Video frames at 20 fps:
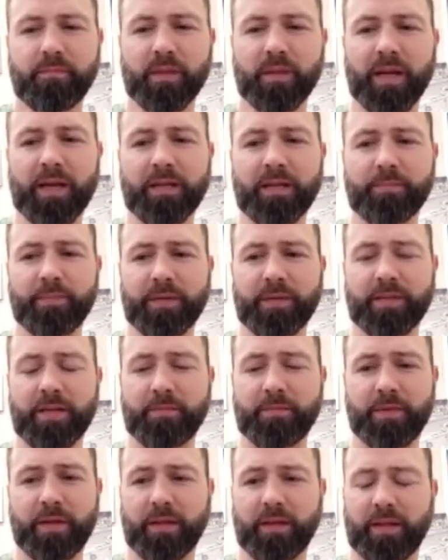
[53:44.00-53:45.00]
and but same
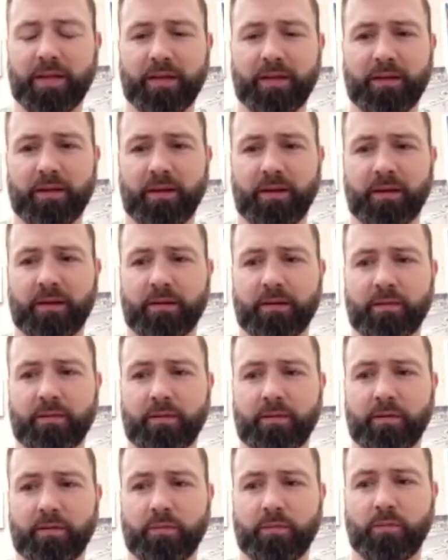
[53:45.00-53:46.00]
thing, like uh,
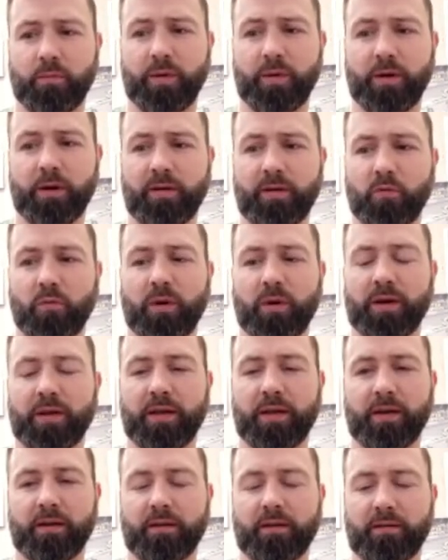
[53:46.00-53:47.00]
you know, we never want to
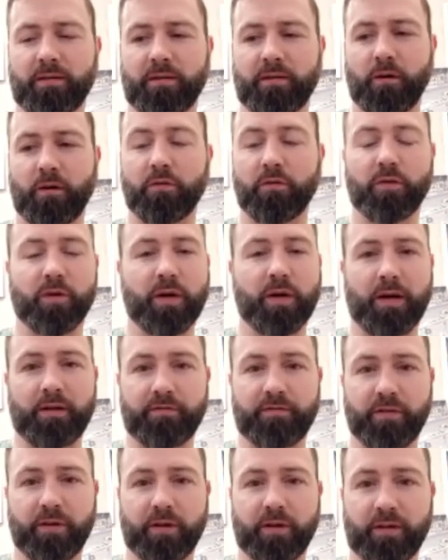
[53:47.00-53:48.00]
get
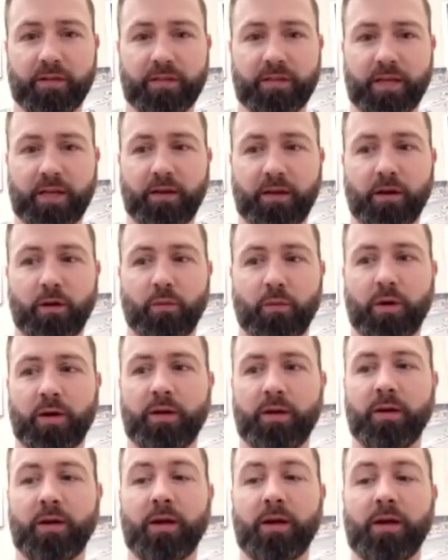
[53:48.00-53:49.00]
overconfident and say, you know
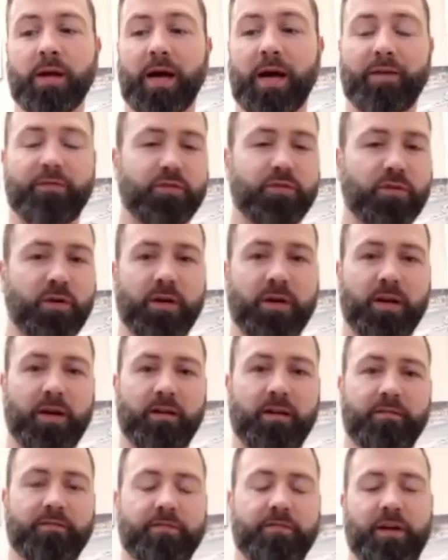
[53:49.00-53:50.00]
what, I've trained
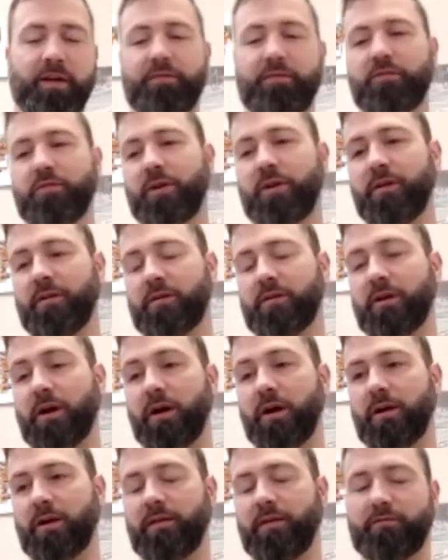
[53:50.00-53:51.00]
knife, I've trained
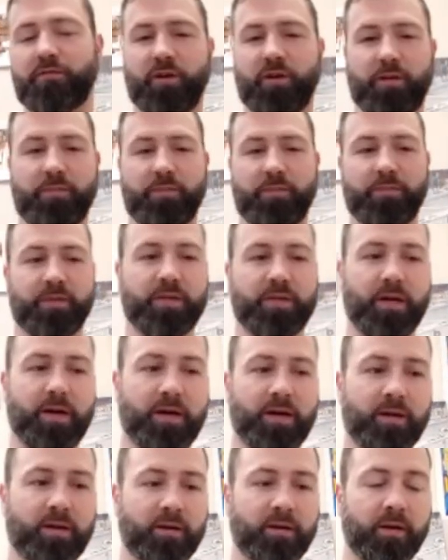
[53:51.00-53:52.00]
gun, I've trained
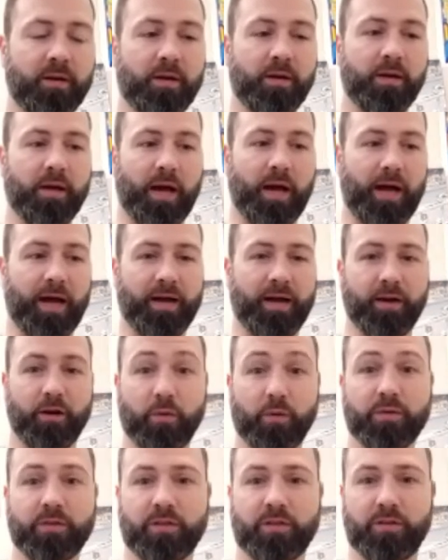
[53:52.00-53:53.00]
baton. Mm-hmm. I know
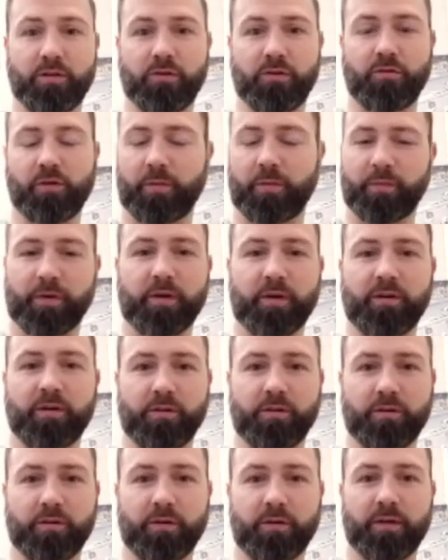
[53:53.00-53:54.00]
what to do. I'm going to
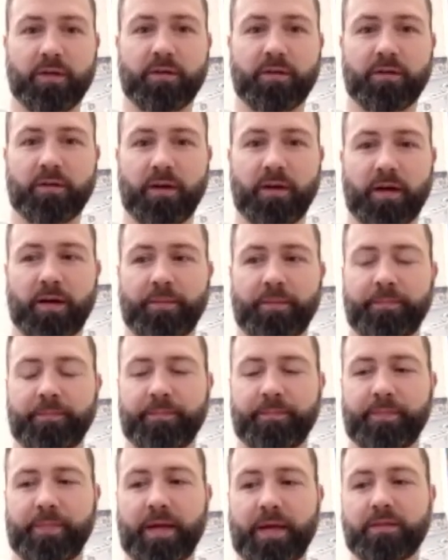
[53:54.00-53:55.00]
do it. Um,
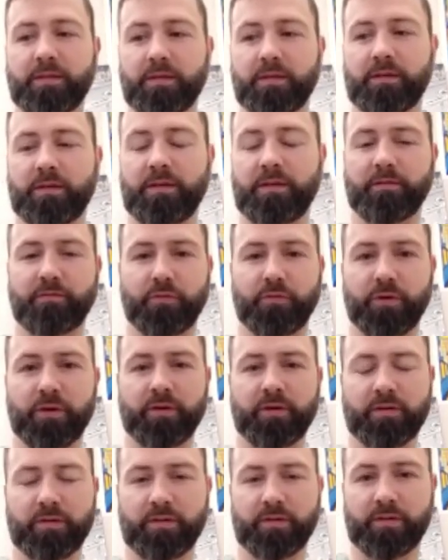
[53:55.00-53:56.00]
that's a
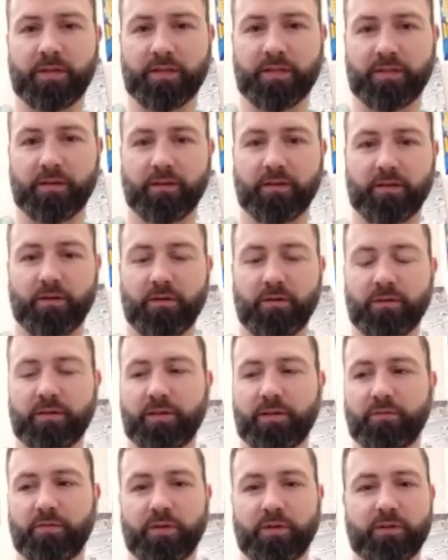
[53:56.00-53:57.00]
different that's a whole
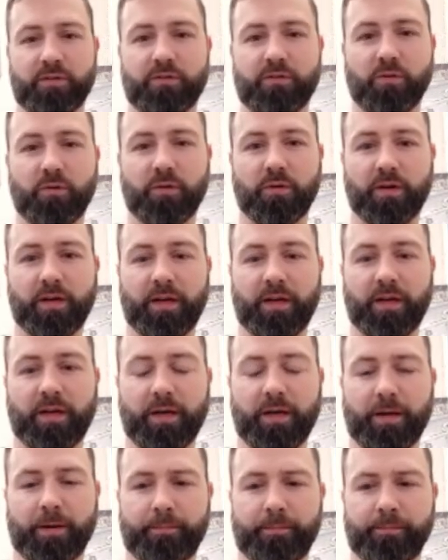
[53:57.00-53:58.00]
different story.
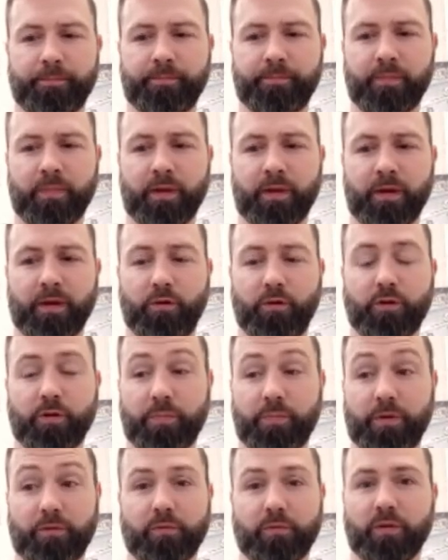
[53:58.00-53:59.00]
Um, uh, you can
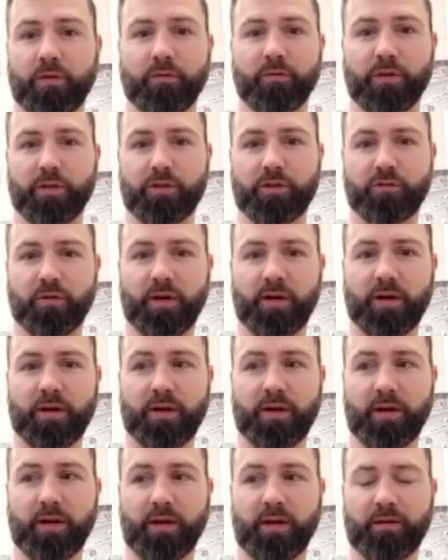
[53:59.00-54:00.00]
be really, really trained
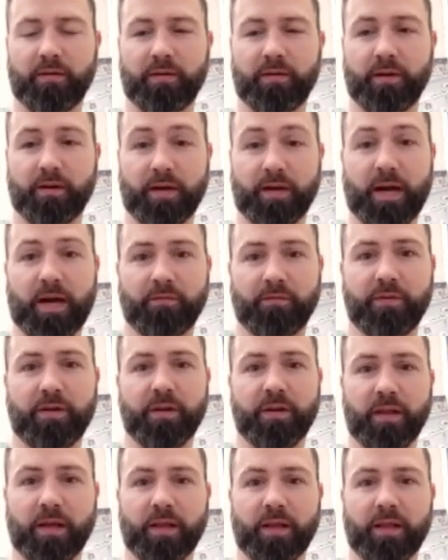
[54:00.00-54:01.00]
and, and, and
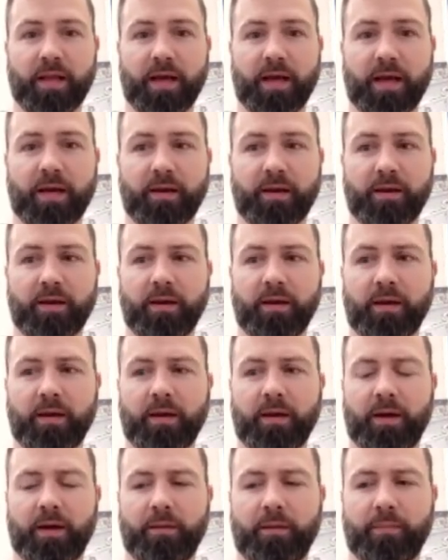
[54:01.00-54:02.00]
confident like that.
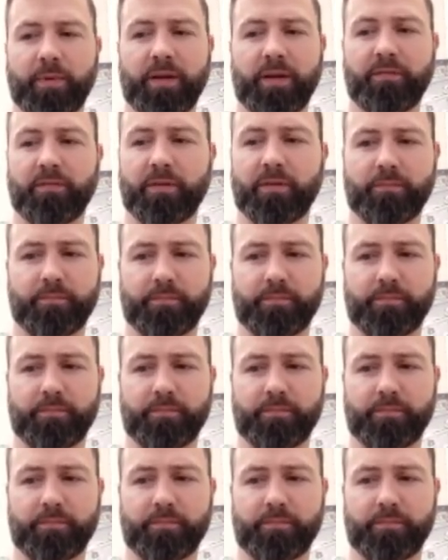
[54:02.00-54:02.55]
Uh, but even